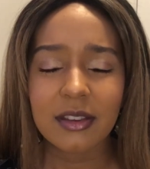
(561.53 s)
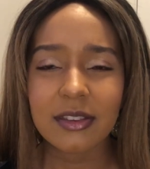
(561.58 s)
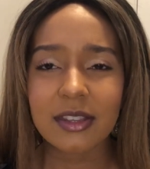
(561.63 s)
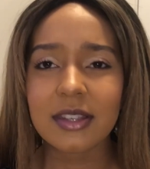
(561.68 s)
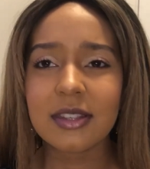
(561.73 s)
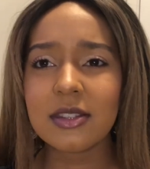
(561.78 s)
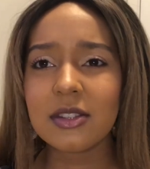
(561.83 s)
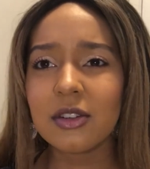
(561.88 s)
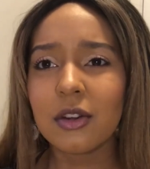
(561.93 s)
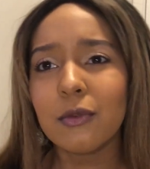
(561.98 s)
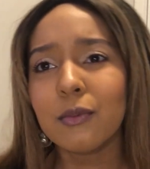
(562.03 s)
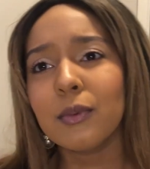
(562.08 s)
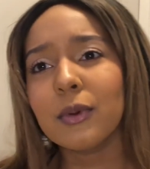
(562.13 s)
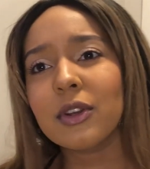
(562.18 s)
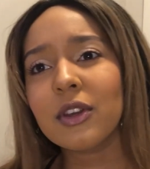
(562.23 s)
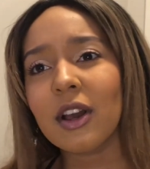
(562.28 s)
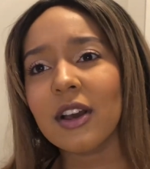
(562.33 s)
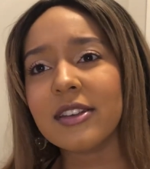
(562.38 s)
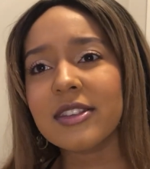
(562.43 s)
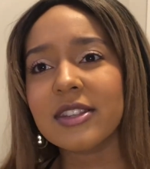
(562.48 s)
This stuff
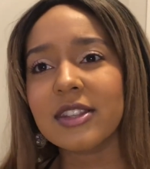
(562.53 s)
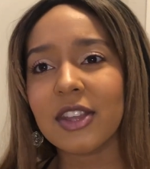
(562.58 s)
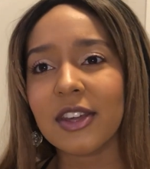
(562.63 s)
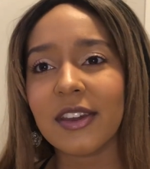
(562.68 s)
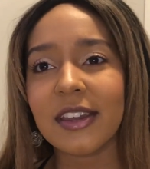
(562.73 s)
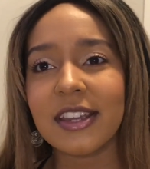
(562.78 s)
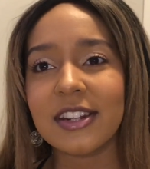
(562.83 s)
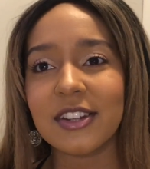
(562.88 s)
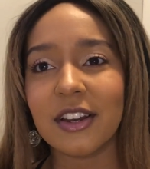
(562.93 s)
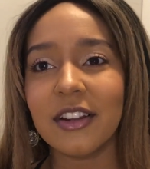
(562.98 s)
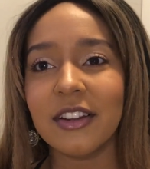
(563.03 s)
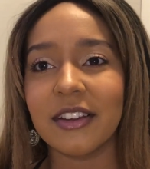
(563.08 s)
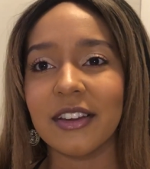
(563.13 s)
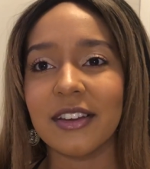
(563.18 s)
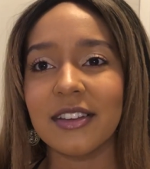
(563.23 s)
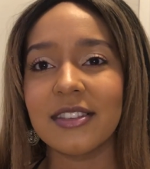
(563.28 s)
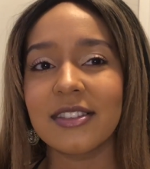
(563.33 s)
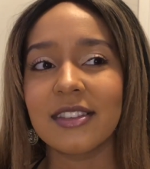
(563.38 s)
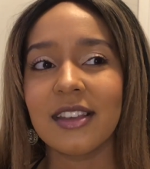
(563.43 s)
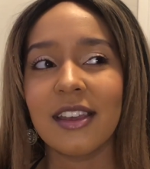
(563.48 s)
would cost
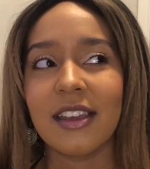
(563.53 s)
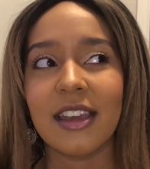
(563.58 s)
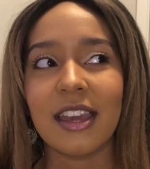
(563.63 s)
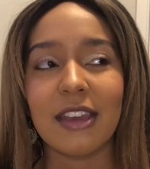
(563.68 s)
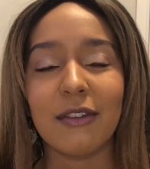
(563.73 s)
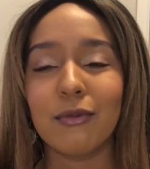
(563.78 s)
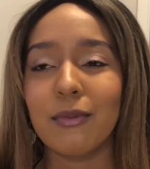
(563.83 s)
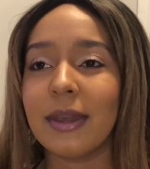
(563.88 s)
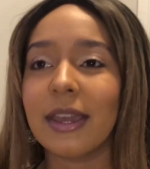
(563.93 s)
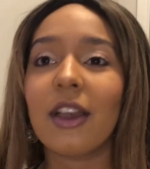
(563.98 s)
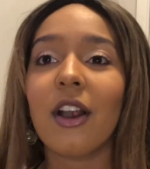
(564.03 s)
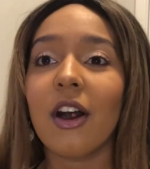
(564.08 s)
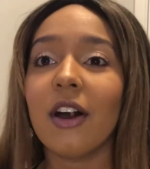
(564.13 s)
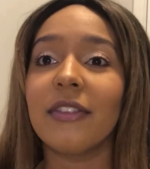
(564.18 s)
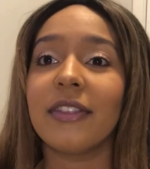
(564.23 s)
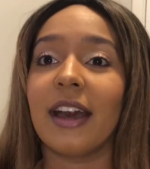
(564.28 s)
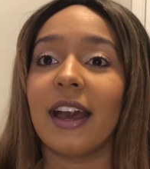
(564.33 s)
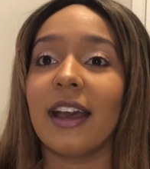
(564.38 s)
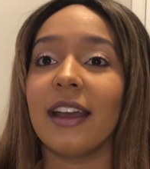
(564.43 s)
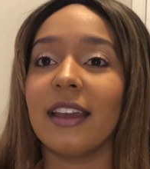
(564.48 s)
$30 if we
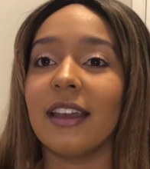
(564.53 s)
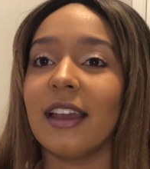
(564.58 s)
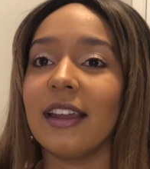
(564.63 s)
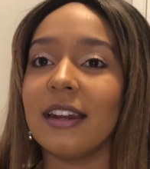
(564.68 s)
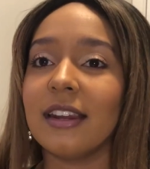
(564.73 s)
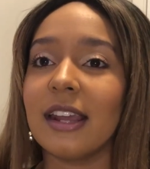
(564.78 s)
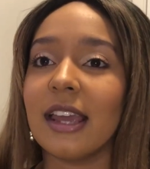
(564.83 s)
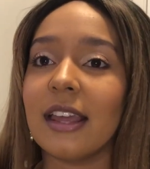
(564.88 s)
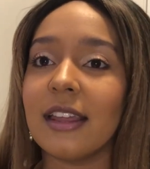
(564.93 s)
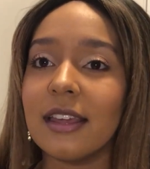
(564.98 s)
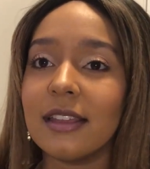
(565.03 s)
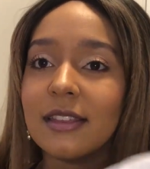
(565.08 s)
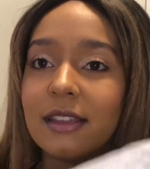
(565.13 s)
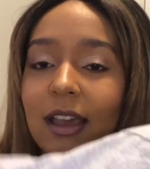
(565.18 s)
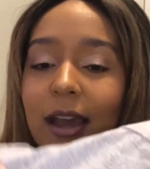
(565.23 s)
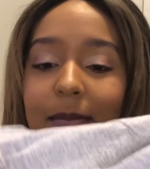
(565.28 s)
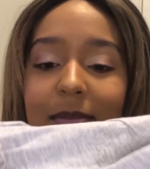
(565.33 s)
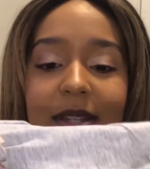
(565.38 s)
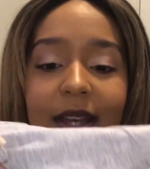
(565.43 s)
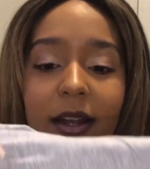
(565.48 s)
got that. And
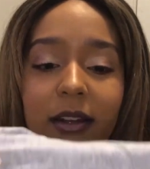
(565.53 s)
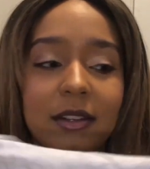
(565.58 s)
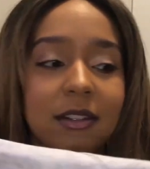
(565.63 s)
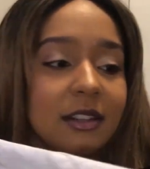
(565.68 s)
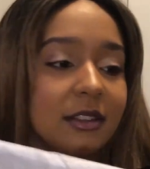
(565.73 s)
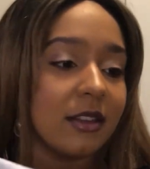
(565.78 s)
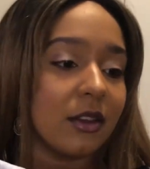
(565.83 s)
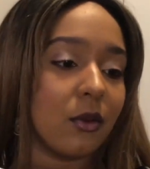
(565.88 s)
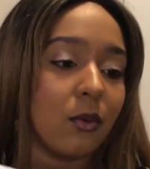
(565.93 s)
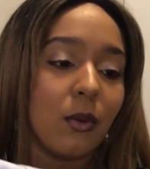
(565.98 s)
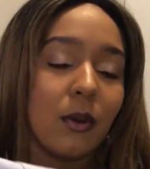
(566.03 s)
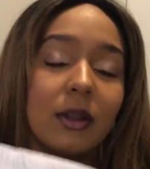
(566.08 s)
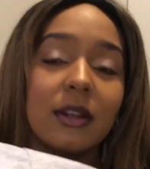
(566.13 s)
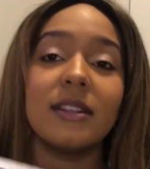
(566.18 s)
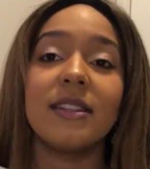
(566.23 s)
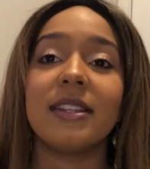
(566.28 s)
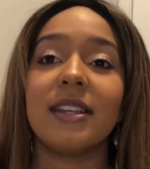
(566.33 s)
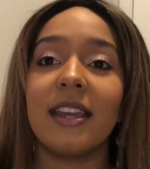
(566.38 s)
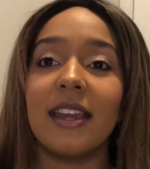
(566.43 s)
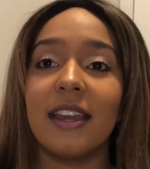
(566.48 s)
I'm telling you, the
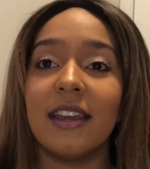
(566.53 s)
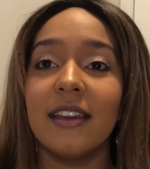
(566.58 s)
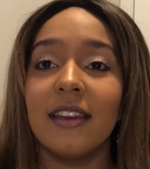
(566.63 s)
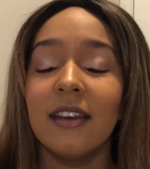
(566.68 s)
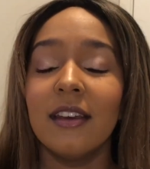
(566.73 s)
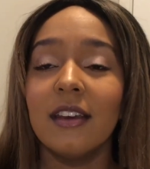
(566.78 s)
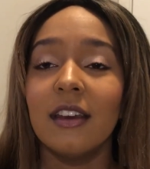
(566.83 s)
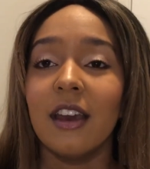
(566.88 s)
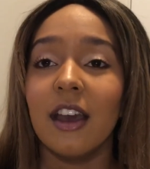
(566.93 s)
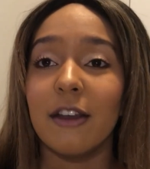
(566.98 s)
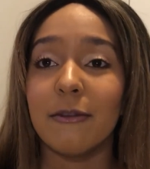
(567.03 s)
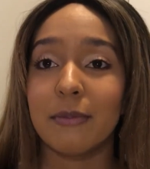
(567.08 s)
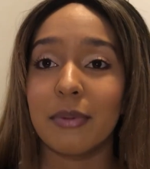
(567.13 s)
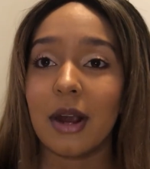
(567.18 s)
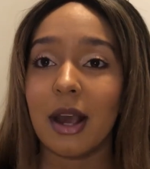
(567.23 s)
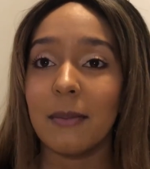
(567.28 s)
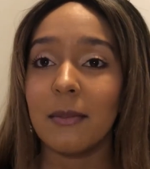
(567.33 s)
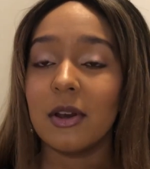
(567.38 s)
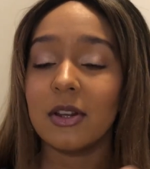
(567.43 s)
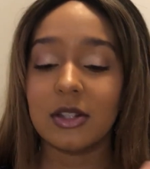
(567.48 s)
quality of
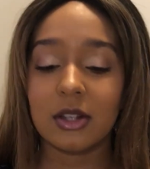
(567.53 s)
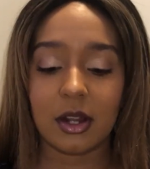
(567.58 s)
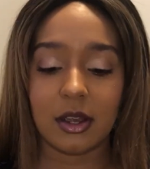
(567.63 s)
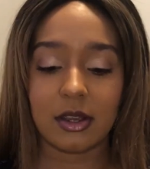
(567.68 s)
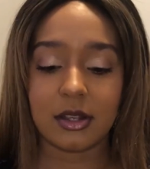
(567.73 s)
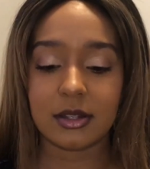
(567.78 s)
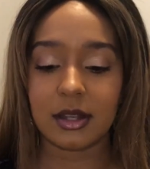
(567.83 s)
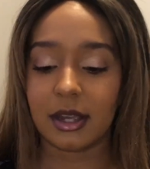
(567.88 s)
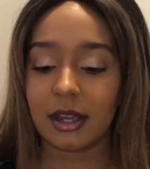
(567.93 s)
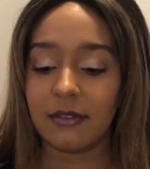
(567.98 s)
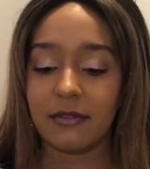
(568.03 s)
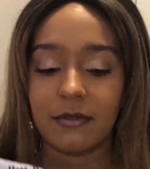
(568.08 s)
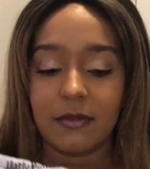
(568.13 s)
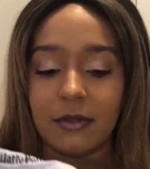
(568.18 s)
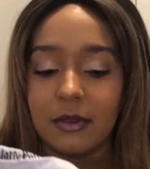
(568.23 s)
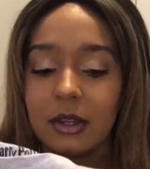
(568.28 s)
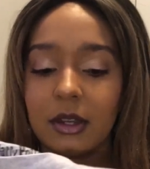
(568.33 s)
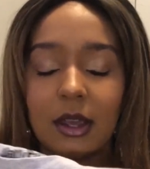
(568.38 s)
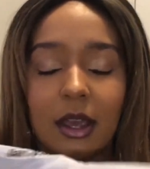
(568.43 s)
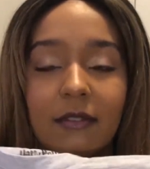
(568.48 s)
Primark's clothes, like
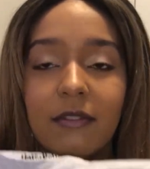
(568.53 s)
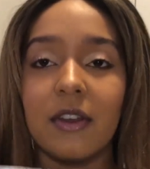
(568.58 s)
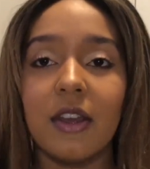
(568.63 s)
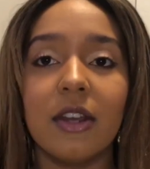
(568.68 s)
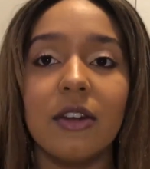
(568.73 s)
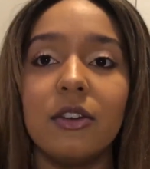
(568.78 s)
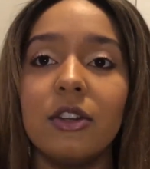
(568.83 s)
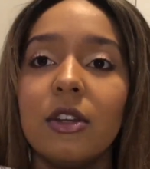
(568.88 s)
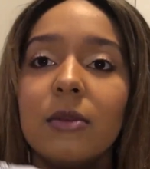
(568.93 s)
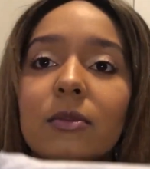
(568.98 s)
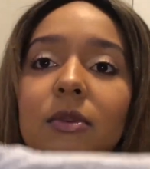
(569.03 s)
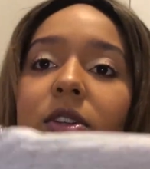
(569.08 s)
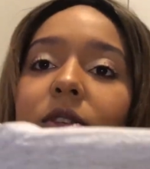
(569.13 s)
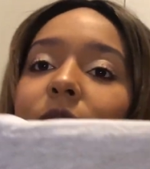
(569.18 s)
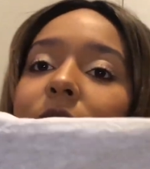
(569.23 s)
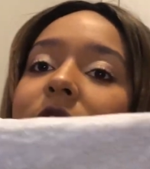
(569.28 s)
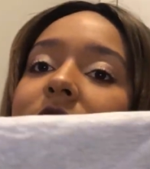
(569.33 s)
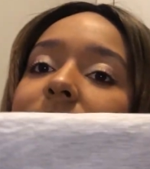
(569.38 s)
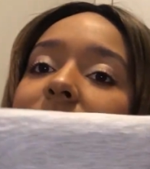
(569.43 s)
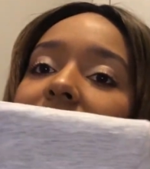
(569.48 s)
I've heard
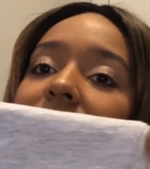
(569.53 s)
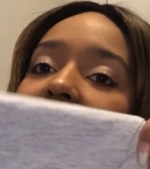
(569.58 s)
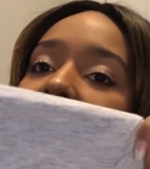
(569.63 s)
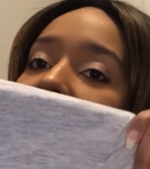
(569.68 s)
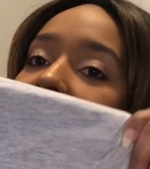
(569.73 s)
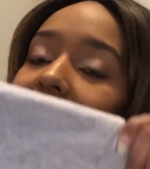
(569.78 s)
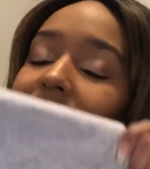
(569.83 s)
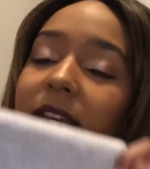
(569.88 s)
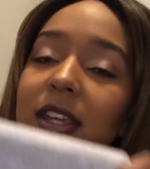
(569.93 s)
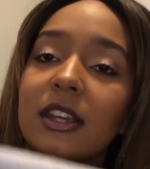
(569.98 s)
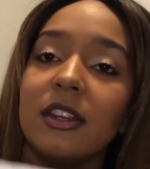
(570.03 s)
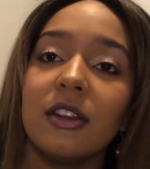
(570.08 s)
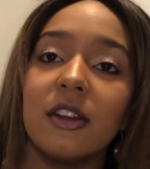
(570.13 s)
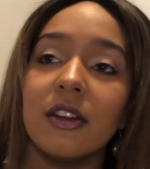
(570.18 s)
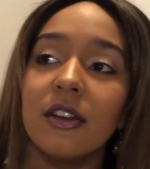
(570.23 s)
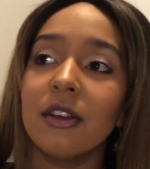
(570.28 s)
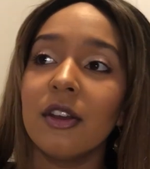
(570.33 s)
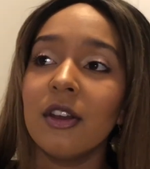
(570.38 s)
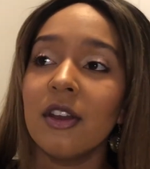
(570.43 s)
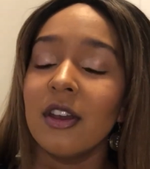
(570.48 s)
numerous ones of my friends say, you
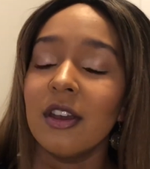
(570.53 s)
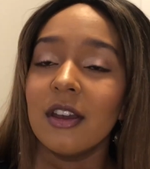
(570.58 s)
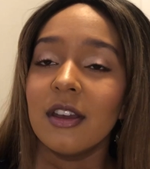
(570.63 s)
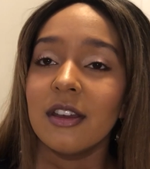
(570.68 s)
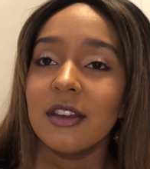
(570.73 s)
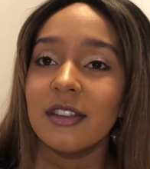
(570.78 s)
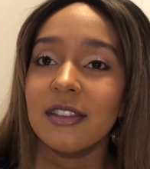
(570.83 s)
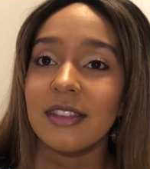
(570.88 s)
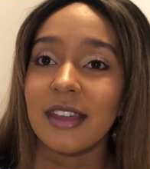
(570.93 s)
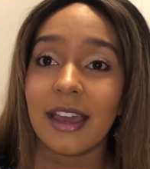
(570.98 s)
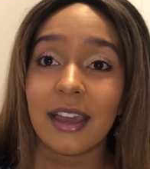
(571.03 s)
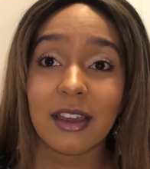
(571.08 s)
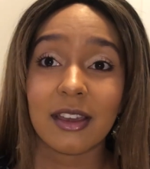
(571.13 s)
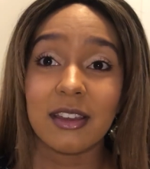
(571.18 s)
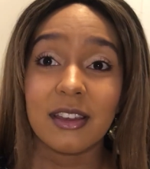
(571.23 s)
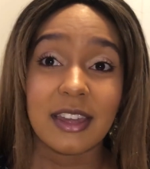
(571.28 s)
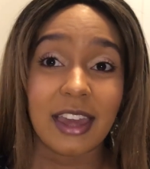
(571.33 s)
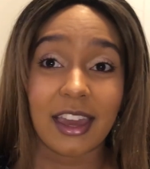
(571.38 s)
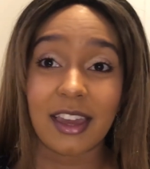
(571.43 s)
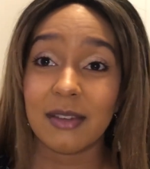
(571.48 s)
know, their
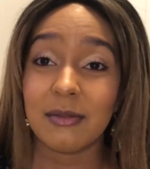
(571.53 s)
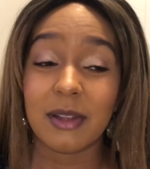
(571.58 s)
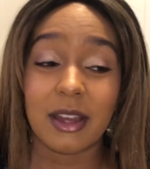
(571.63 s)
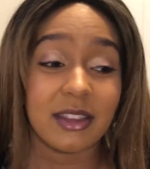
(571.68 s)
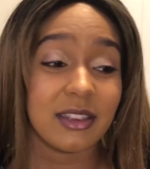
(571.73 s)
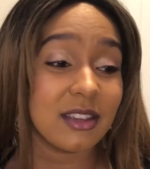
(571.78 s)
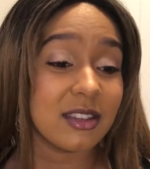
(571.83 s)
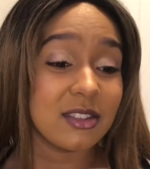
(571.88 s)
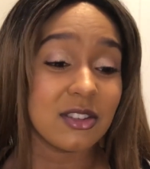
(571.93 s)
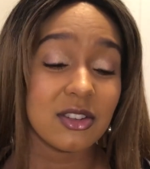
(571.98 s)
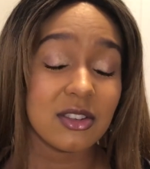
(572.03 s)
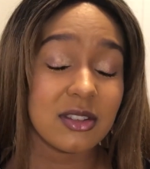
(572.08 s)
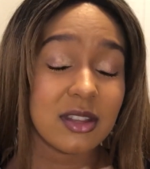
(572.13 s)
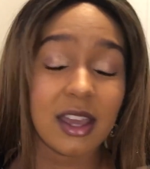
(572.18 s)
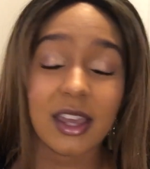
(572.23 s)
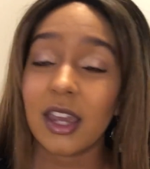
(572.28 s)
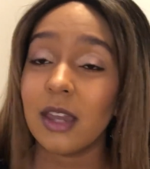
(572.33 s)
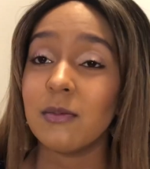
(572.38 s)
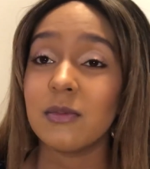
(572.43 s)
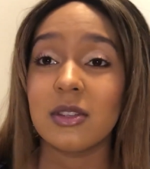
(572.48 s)
game, like, it's just
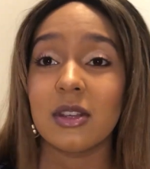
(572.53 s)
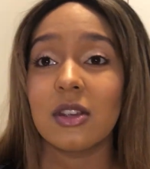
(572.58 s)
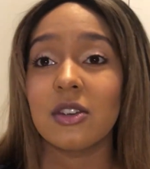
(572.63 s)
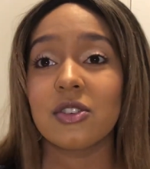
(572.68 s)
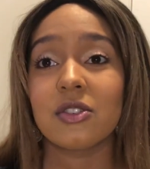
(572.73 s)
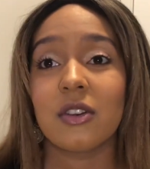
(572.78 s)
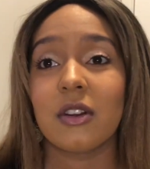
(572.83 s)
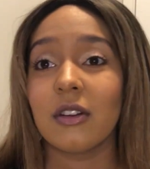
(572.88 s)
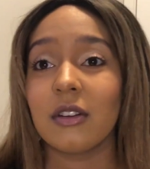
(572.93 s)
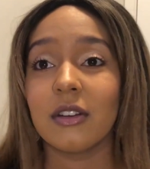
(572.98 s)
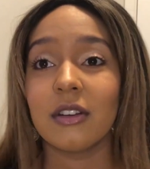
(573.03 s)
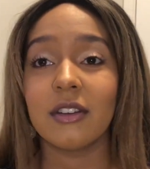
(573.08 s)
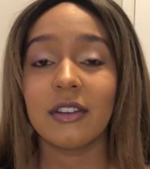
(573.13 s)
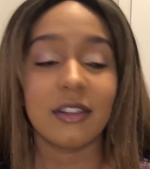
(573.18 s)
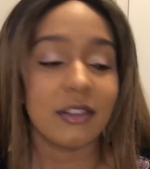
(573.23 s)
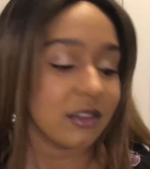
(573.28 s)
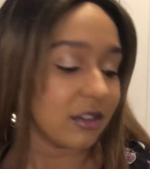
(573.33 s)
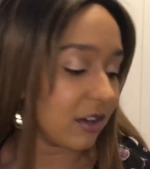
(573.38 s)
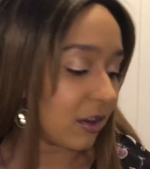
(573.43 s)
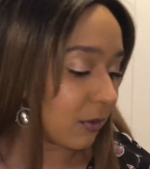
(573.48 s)
their game so strong.
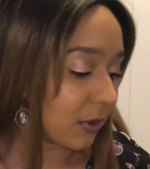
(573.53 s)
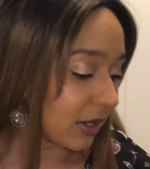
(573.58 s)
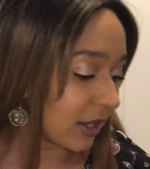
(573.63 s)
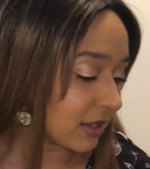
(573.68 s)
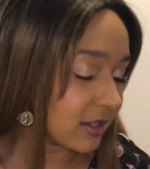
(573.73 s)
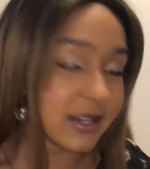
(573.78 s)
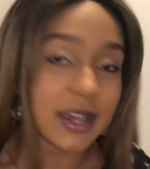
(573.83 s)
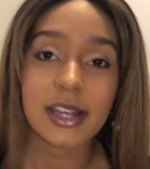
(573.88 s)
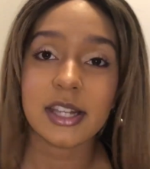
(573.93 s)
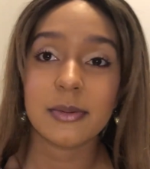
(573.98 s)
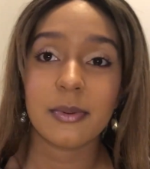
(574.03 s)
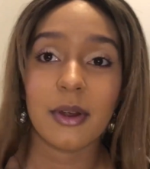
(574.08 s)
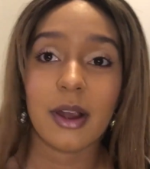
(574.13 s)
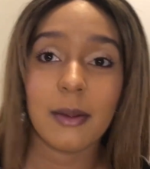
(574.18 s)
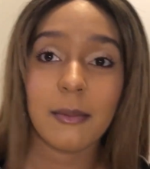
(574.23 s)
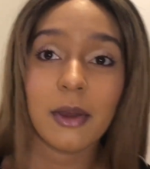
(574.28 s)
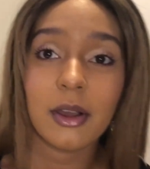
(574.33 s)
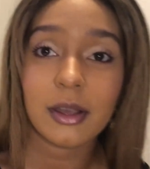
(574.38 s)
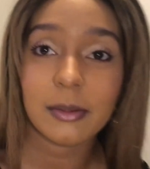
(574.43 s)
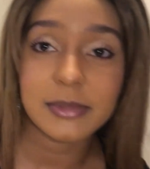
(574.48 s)
No one can test
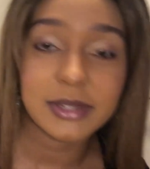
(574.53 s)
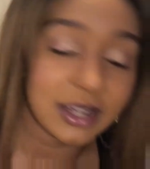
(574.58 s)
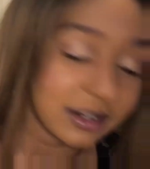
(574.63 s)
Primark, I'm